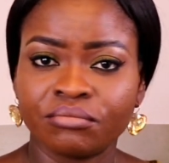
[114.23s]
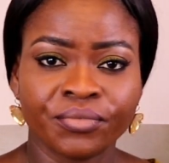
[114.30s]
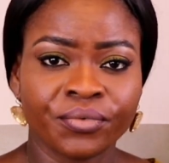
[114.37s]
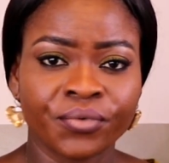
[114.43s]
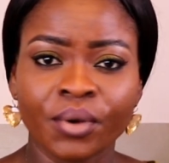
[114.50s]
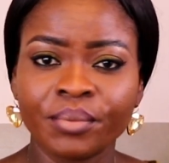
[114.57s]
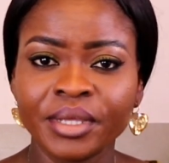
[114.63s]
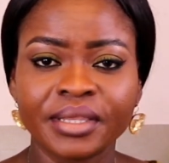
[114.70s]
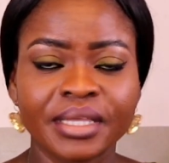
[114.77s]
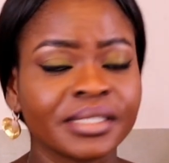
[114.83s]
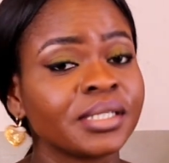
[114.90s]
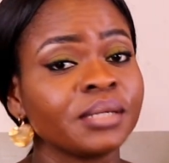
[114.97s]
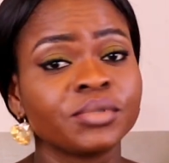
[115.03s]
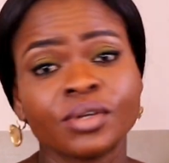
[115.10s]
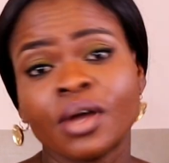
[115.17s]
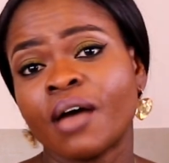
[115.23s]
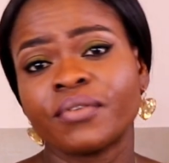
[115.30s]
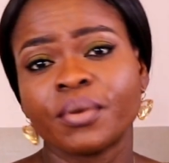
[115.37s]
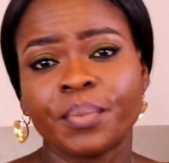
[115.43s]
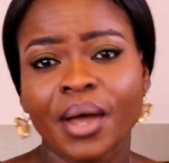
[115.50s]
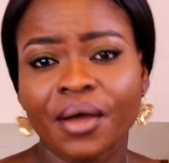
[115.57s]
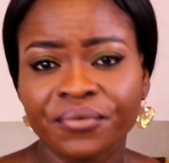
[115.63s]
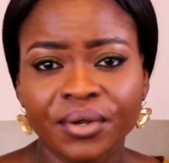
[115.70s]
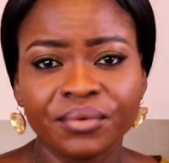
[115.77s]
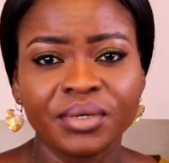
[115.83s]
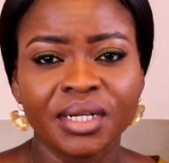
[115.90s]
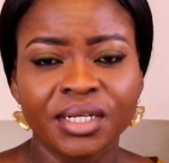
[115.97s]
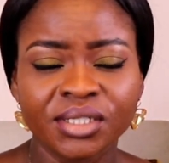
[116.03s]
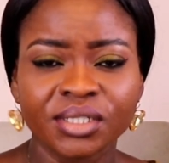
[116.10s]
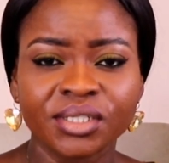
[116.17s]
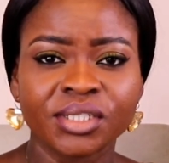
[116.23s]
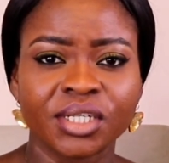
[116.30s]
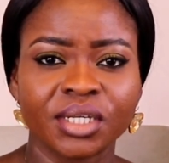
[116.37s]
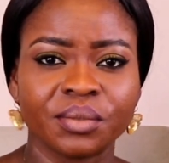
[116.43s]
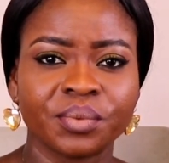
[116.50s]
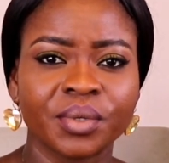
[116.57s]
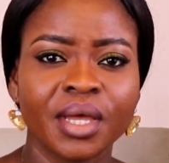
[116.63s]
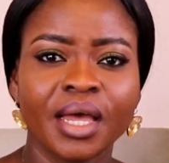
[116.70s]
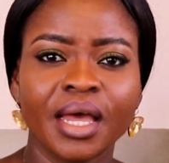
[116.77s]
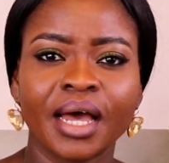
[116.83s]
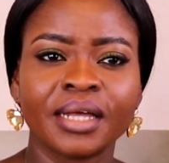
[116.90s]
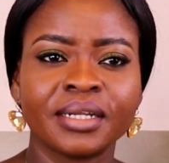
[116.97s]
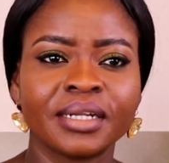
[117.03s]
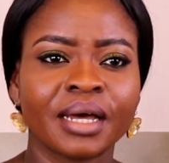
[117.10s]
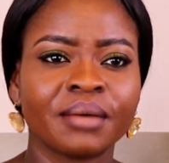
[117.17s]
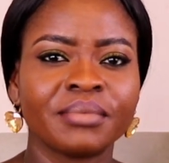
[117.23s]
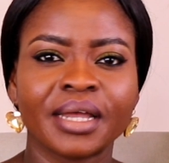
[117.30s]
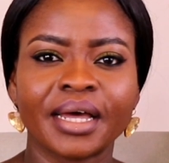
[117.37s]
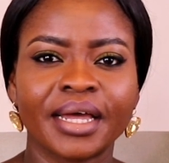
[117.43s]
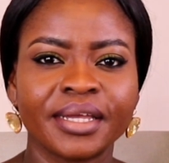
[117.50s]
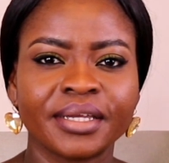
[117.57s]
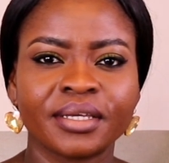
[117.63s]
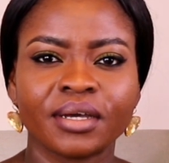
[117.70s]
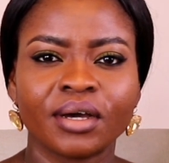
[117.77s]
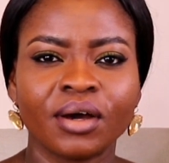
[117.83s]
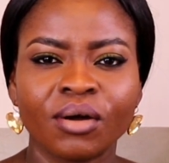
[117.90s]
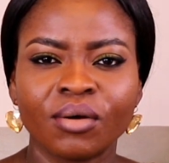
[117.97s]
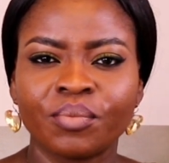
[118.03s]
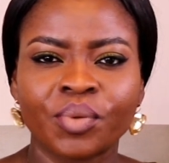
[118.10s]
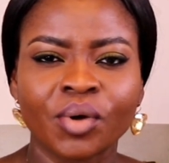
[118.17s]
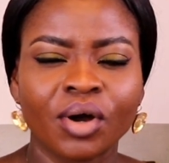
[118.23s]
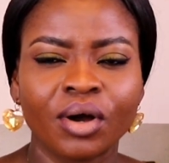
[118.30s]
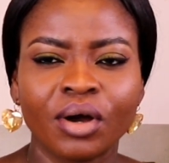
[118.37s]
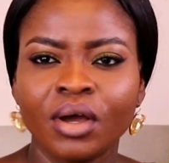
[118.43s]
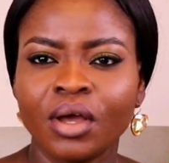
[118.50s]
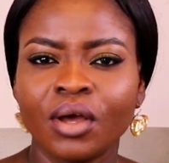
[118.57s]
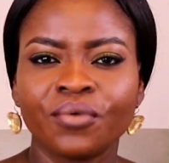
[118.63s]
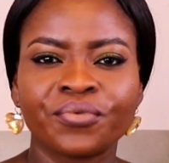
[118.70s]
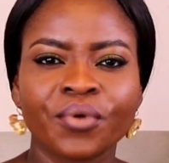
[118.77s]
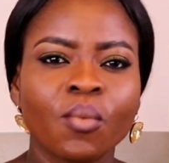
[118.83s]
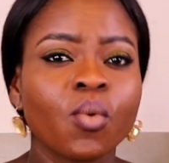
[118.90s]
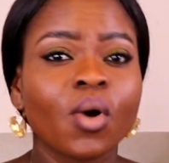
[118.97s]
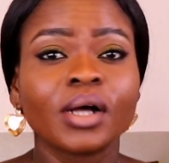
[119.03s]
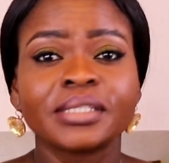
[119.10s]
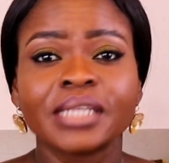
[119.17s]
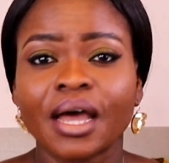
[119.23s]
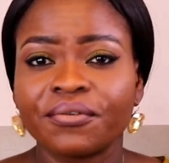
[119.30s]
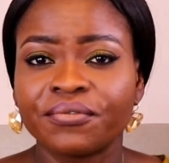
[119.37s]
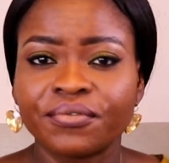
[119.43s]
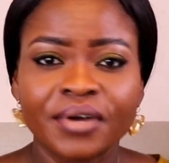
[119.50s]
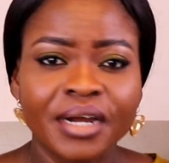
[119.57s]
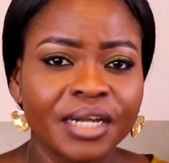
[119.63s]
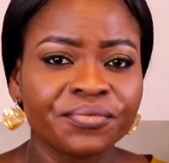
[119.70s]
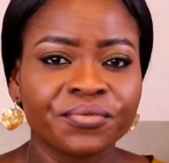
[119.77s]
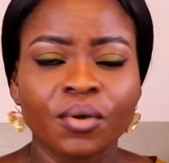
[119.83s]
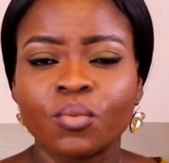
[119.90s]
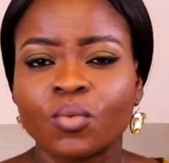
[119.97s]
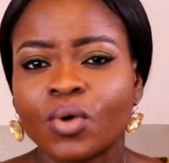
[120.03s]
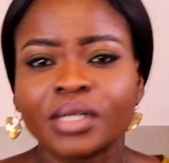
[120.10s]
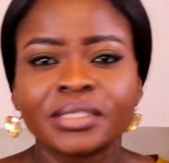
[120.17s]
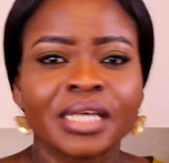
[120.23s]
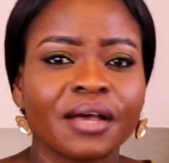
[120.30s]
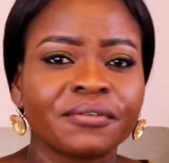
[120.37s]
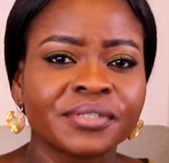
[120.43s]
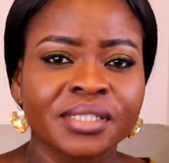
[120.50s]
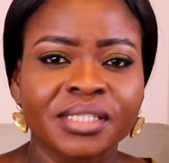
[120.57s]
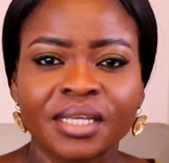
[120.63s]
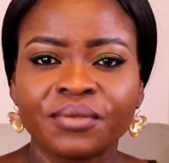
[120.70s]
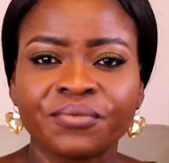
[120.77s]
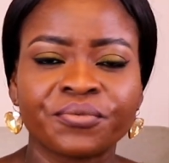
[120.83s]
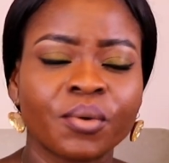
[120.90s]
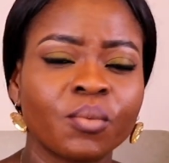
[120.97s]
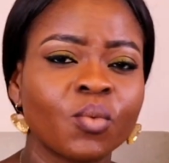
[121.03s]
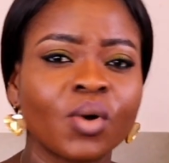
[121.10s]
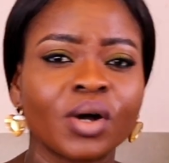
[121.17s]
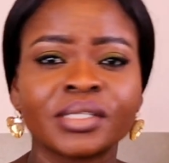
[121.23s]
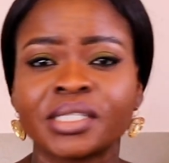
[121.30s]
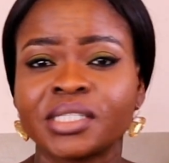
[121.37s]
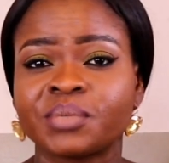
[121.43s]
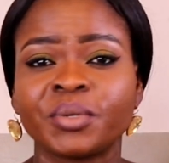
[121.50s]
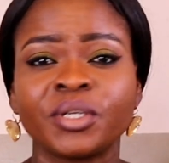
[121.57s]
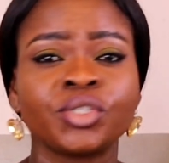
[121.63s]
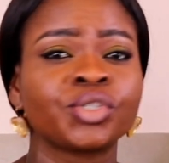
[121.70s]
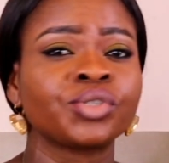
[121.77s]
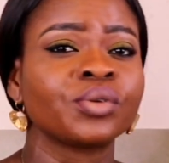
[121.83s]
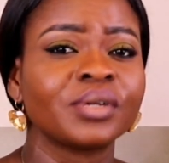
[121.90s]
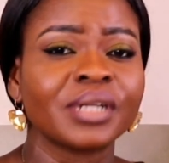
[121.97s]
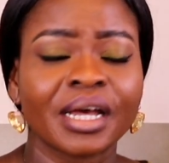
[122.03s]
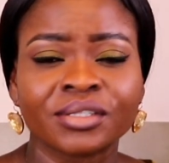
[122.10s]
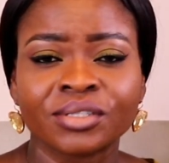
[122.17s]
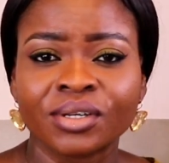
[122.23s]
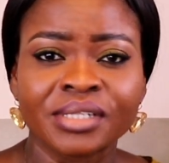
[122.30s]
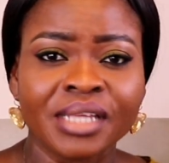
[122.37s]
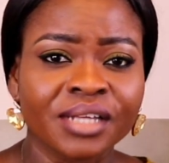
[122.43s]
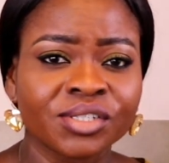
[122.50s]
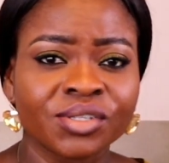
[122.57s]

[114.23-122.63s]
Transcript: for me, they seems to have a perfect relationship. And I'm like, oh, but from what I've read, from what I've seen, from what is being thrown at us at